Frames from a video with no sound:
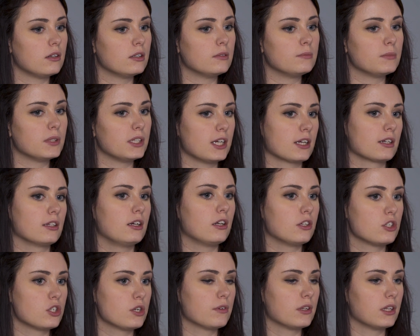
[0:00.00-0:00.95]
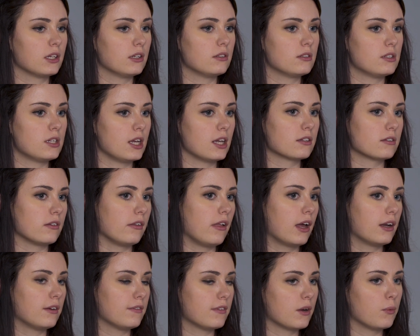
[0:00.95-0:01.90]
um, the technology really takes a
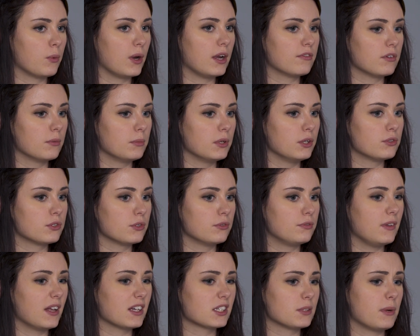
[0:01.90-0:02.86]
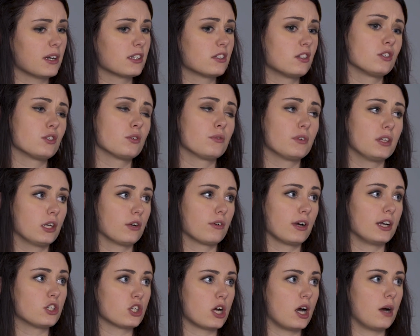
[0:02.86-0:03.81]
lot of that away from you. So Flexbox does a really
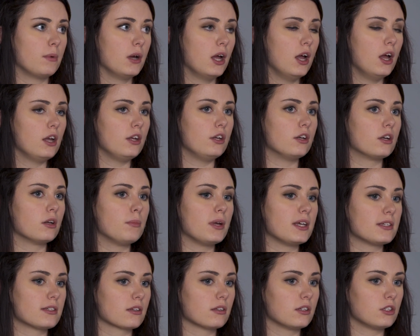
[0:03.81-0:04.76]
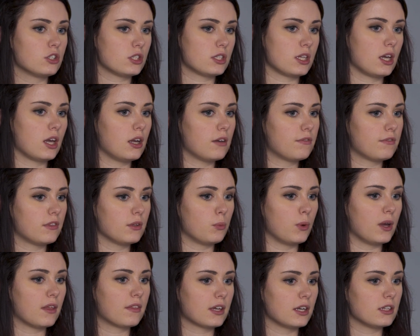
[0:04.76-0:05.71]
great job. You can basically just say if the
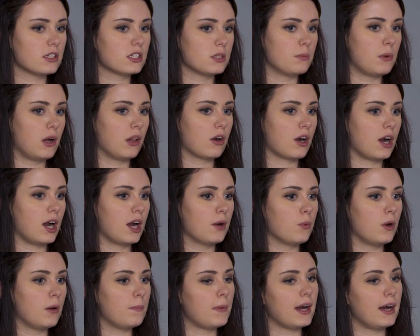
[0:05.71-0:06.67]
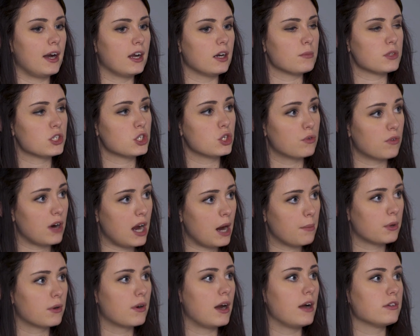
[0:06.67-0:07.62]
width gets smaller, I want my items to
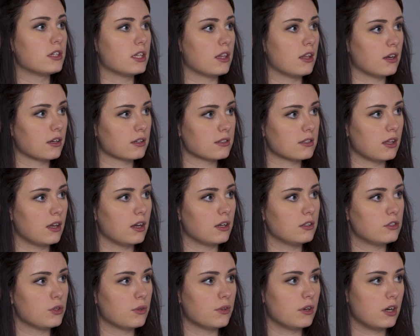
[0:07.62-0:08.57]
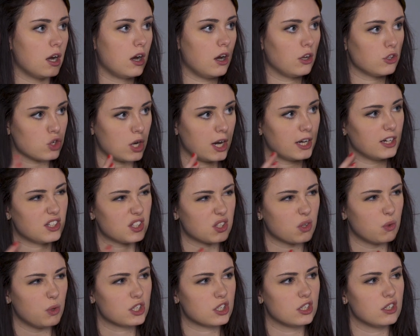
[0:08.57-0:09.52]
wrap around to the next line, so they're not all trying to
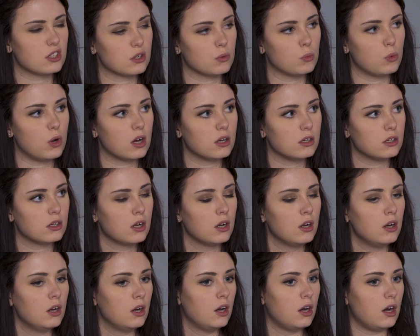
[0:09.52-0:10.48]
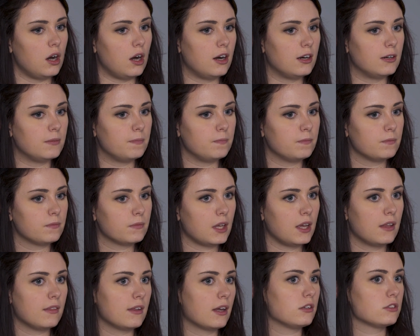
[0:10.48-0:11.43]
squish into one. Mm-hmm. Um,
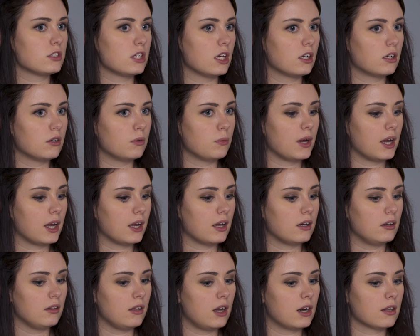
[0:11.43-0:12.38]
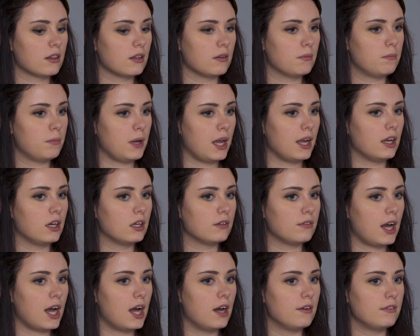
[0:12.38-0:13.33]
and that'll take away a lot of the pain
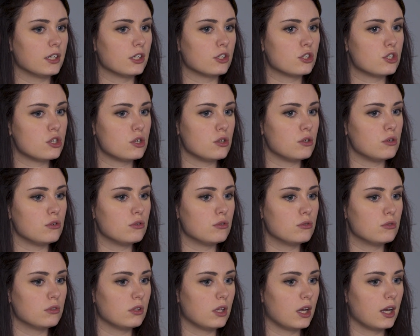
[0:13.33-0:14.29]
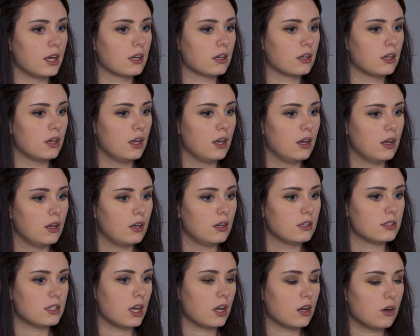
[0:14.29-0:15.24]
of having to like
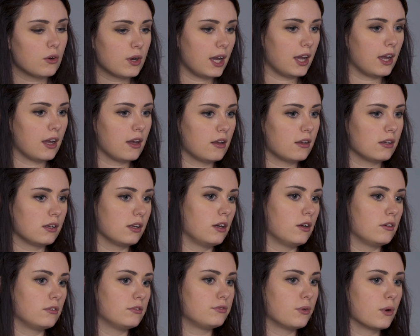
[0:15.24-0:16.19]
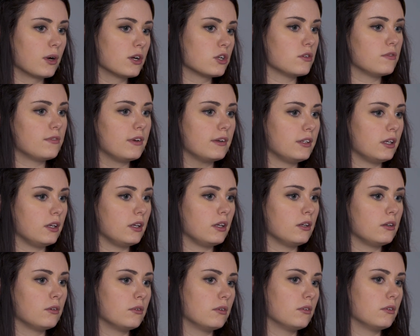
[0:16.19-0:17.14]
say, okay, you know,
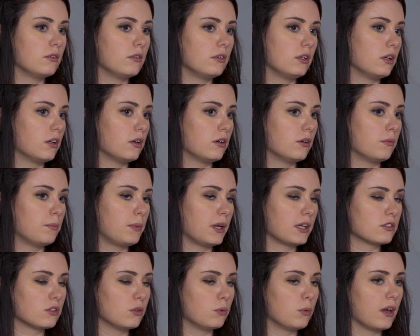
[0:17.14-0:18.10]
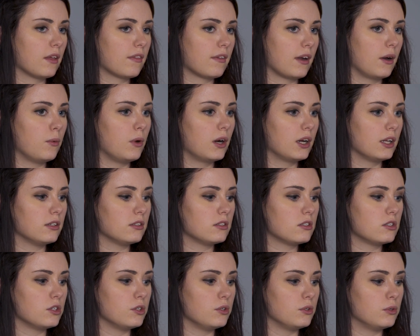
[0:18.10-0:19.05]
450 you know pixel width i want it
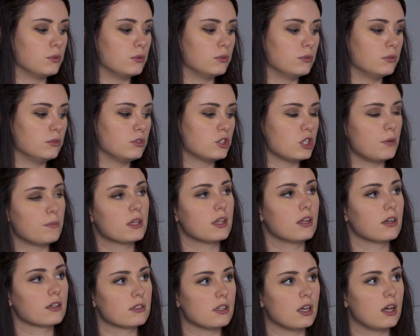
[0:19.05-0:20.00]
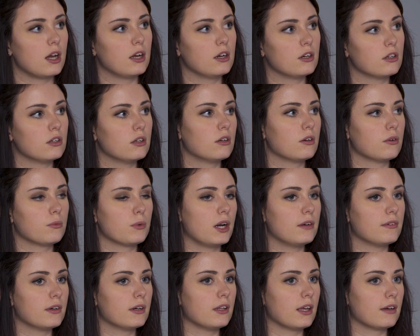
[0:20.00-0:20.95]
to jump to the next line or, or
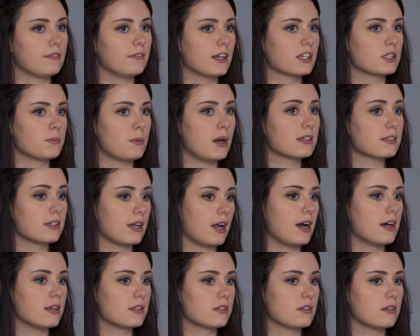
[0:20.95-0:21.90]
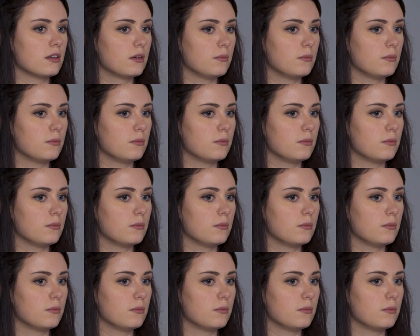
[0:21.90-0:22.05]
whatever like flexbox has